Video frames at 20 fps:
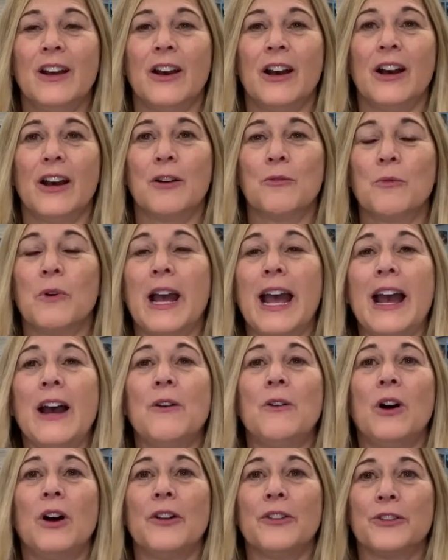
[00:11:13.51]
how
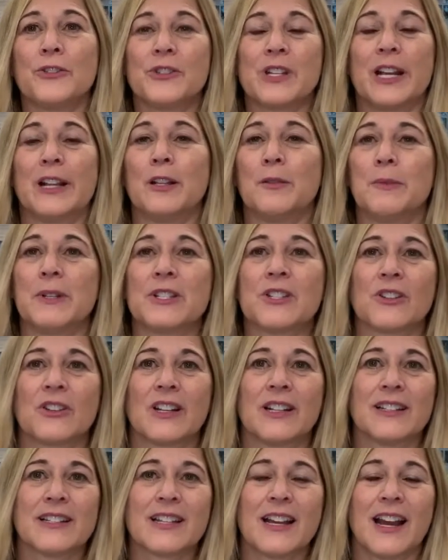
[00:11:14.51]
all those elements are
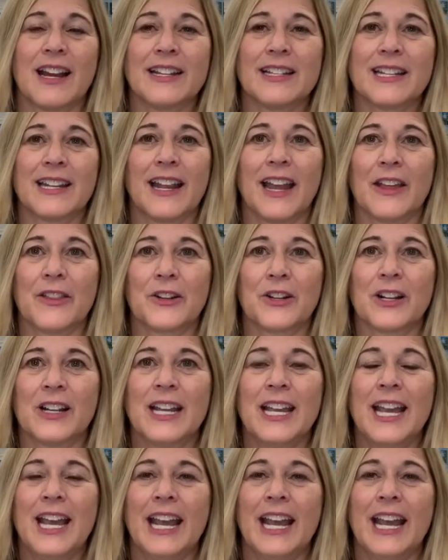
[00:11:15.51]
going to tie together.